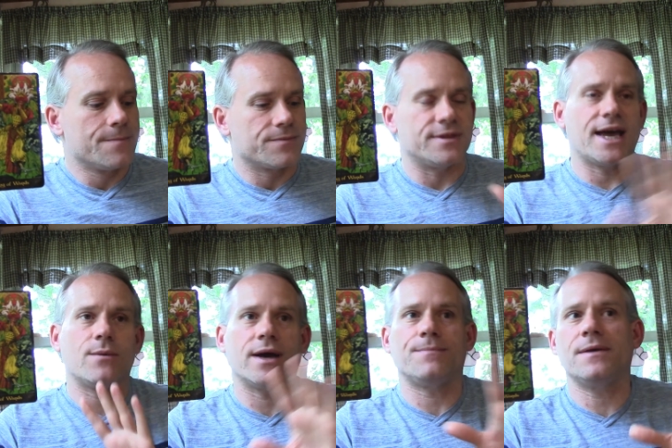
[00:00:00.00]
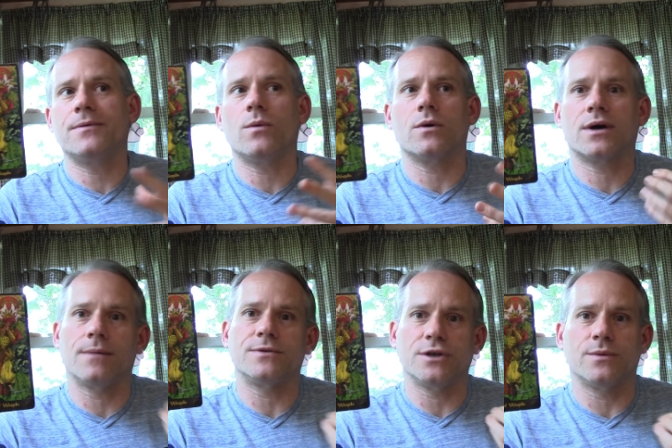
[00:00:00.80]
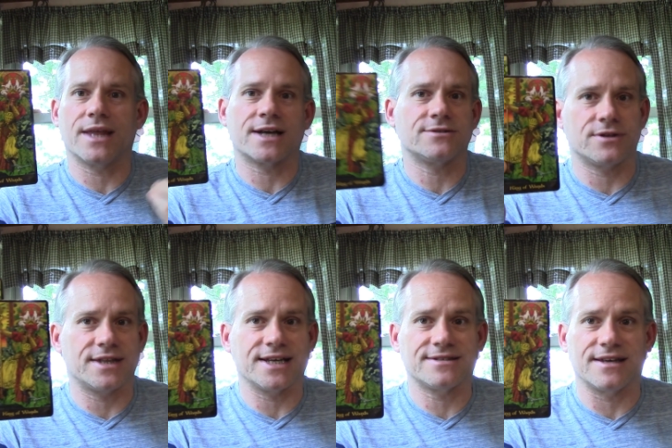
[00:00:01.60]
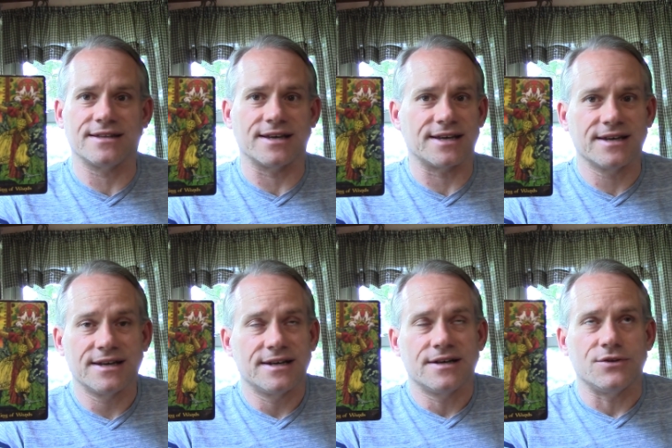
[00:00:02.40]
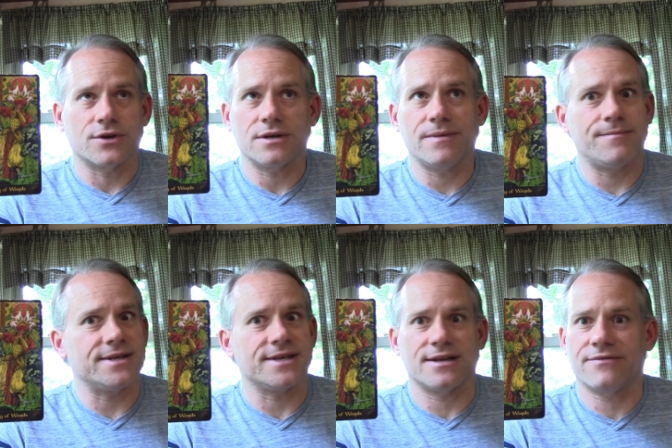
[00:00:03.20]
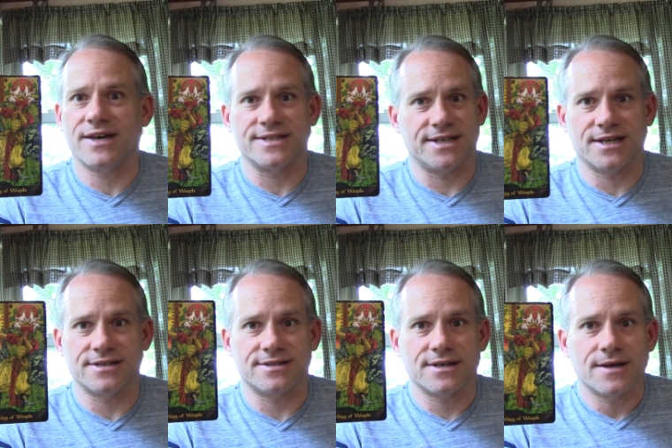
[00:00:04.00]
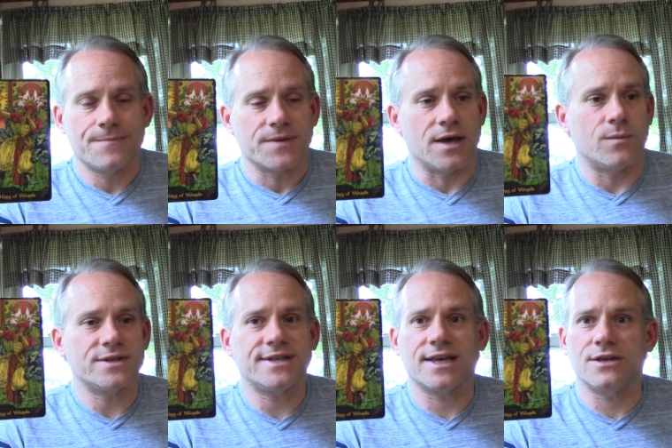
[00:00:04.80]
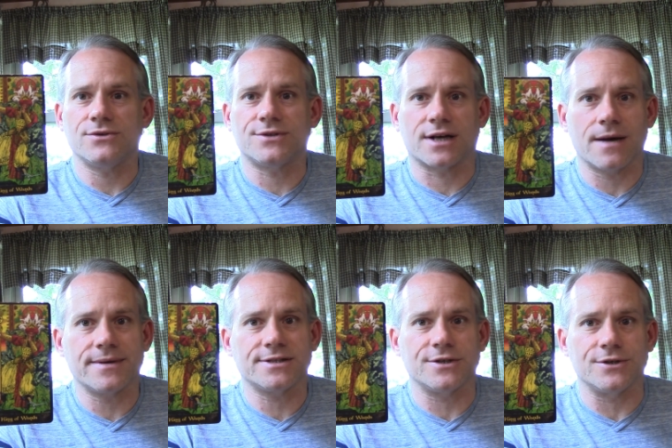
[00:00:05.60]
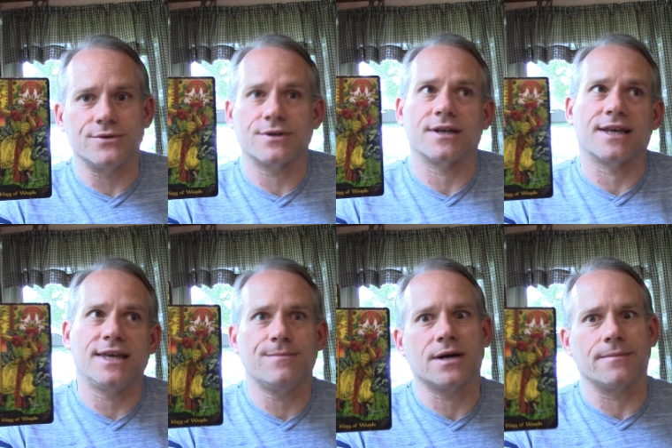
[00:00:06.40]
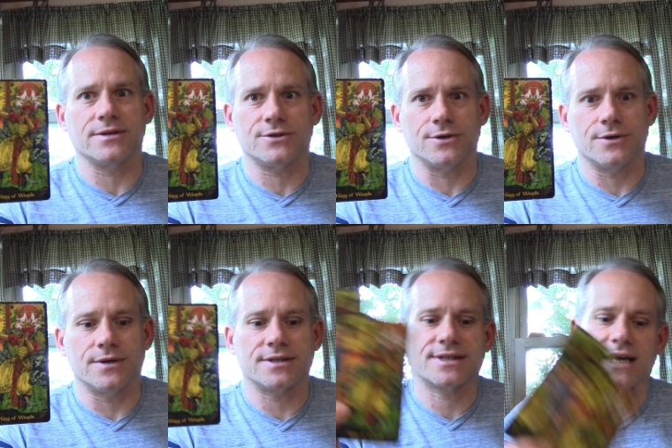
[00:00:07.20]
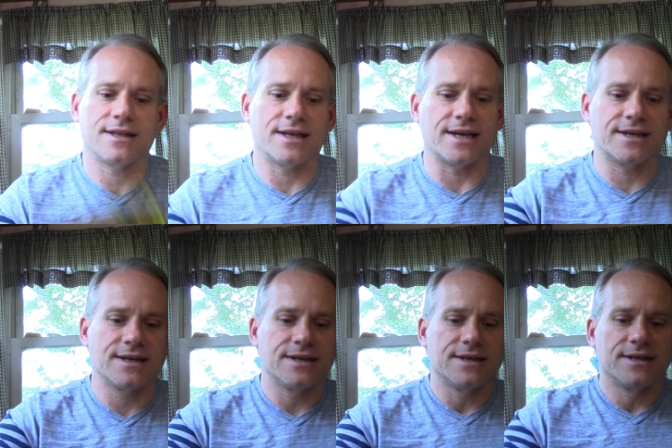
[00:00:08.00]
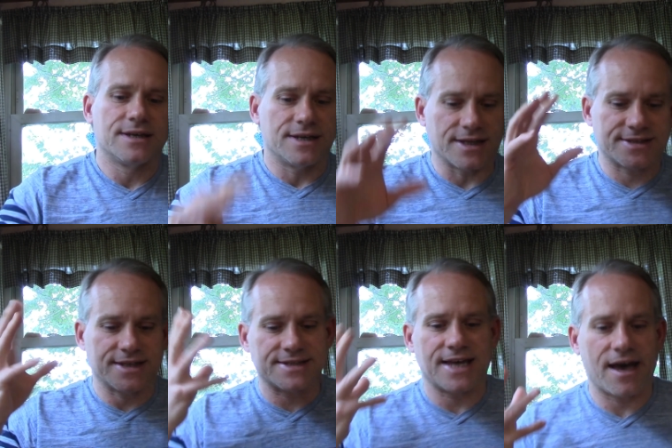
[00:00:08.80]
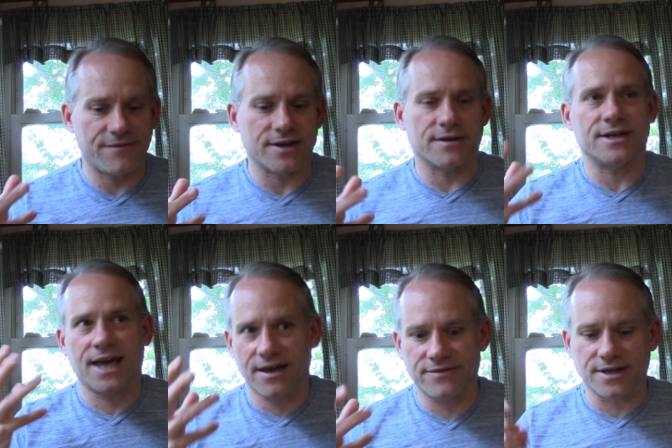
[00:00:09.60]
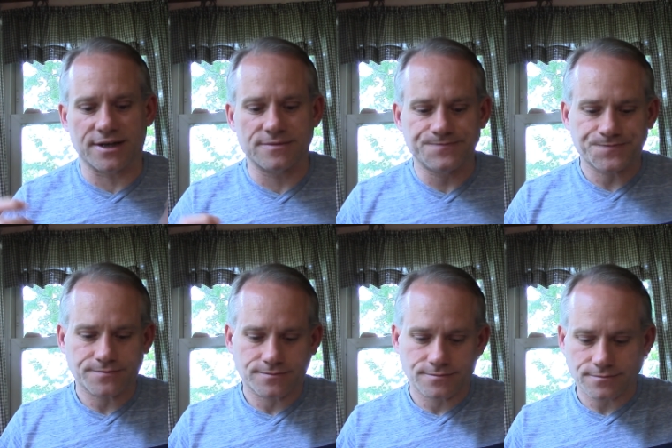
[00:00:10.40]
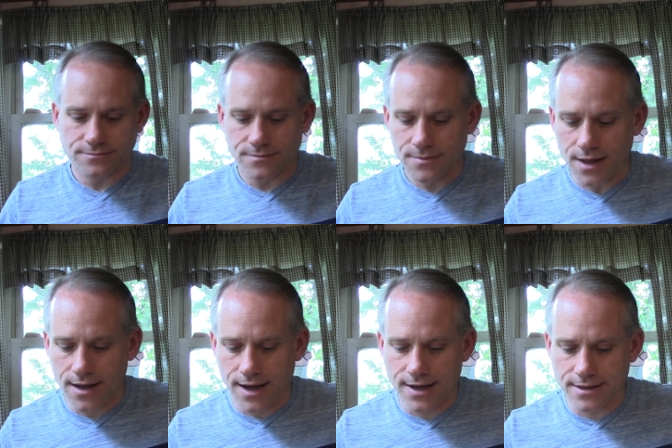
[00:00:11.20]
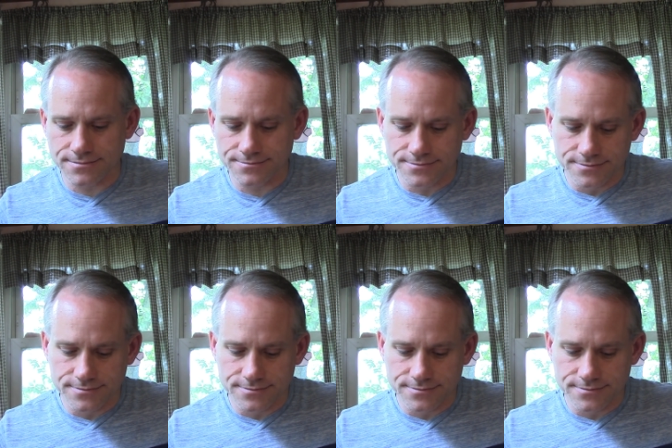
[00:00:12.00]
That way, people won't come to you with extra things that, like, you're going to be busy enough as it is and once they get used to coming to you, they're going to keep coming to you. And it's kind of like it gets heavier and heavier. Um,